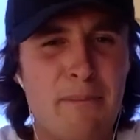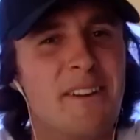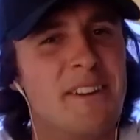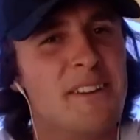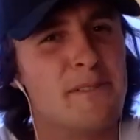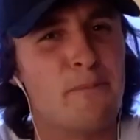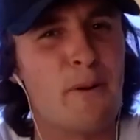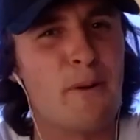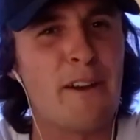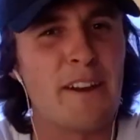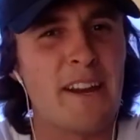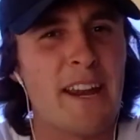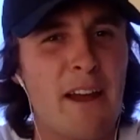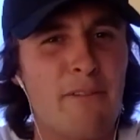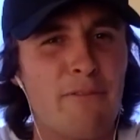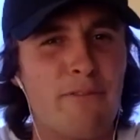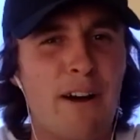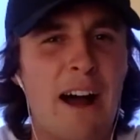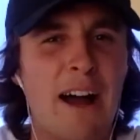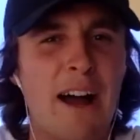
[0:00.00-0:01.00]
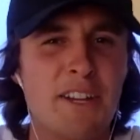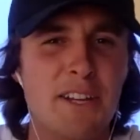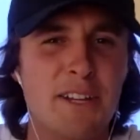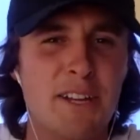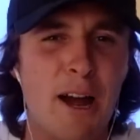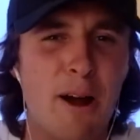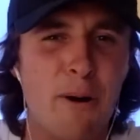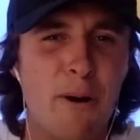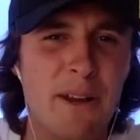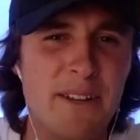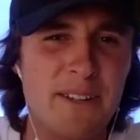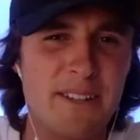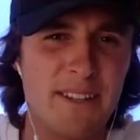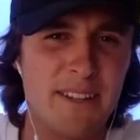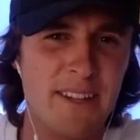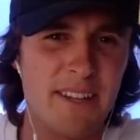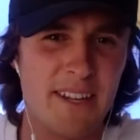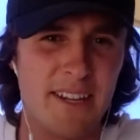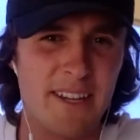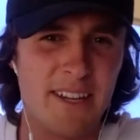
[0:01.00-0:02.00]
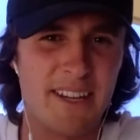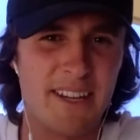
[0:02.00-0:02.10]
depending how far you go into the